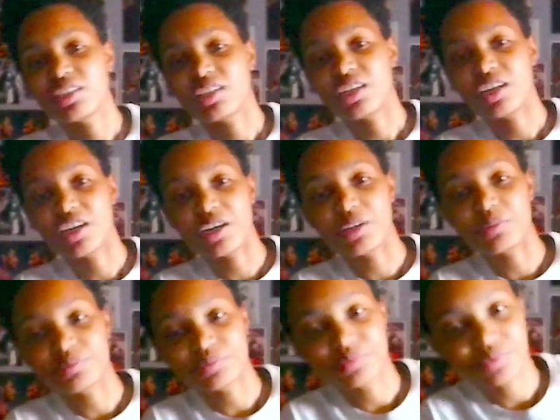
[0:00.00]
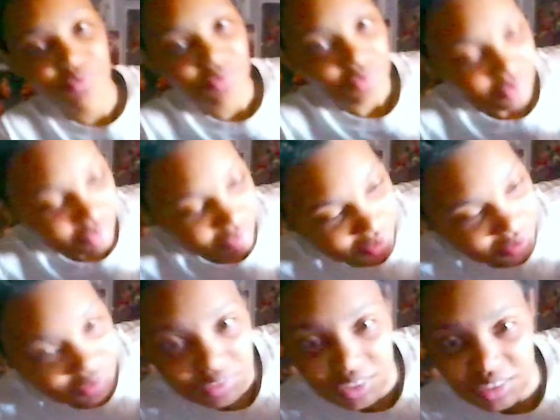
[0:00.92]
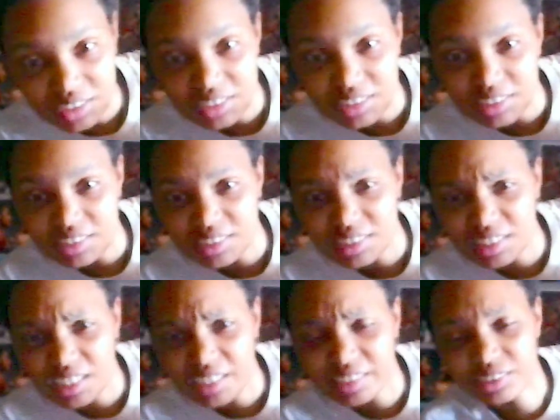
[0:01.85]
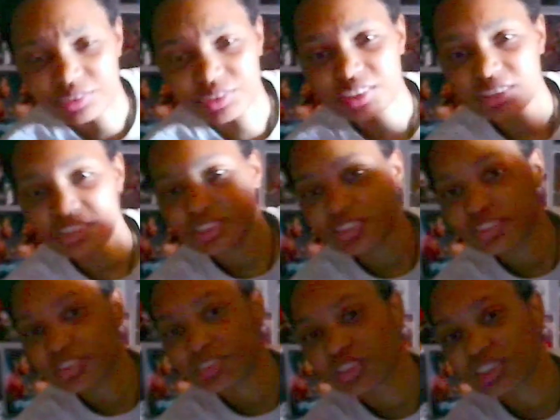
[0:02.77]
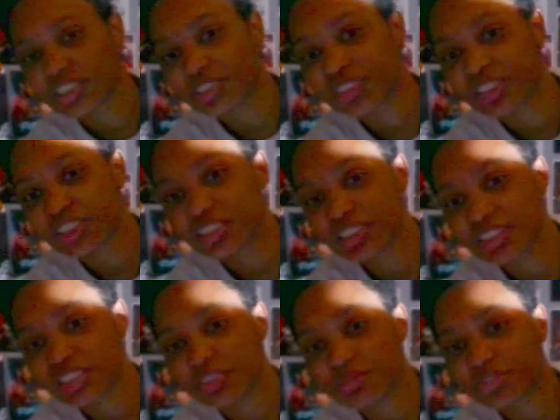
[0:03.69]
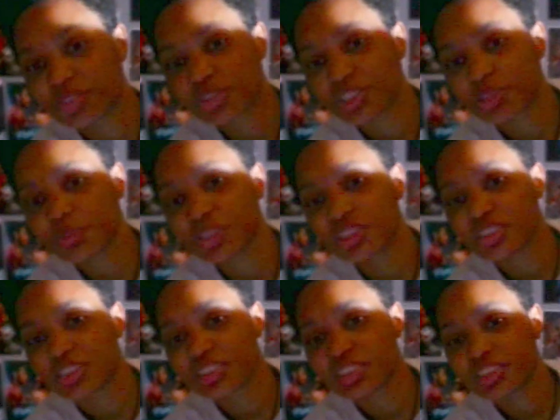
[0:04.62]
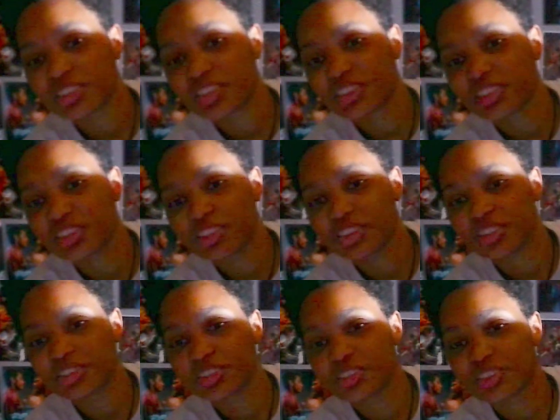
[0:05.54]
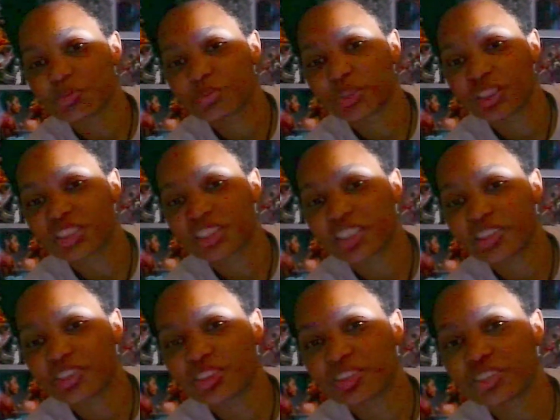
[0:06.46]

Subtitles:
Um, this is the side of it. See if I can get this into focus a bit. Pretty standard.